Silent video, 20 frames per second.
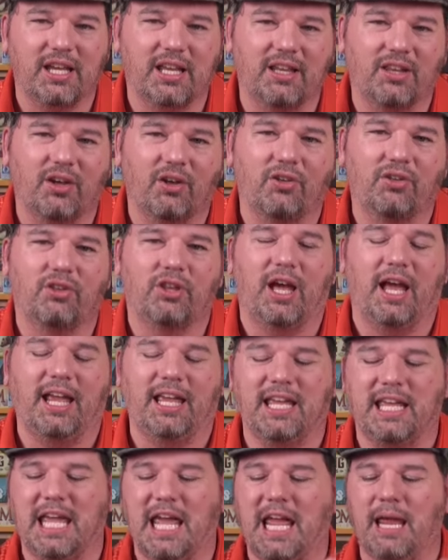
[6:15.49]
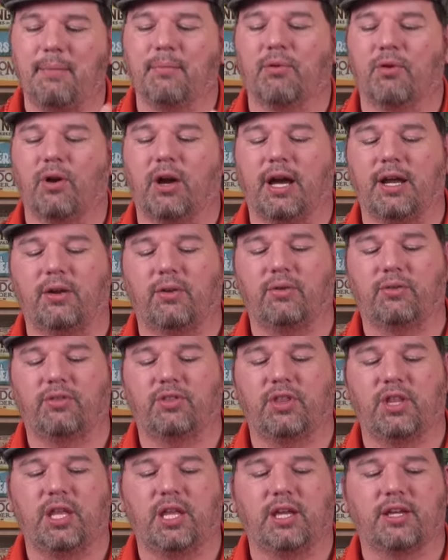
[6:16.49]
th- that gamer I don't
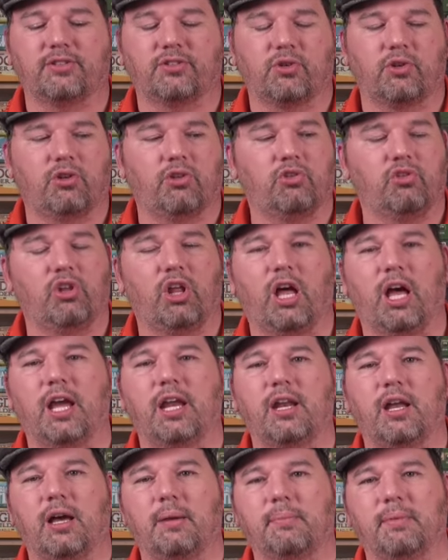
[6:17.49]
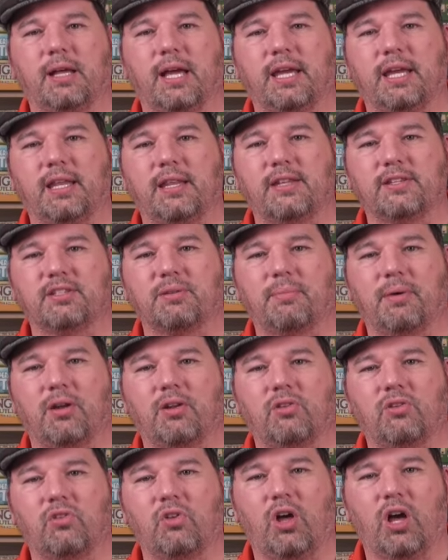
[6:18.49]
think is gonna line up liking this
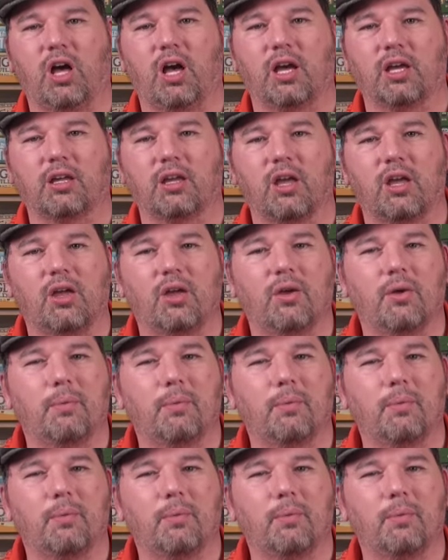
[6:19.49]
amount of luck.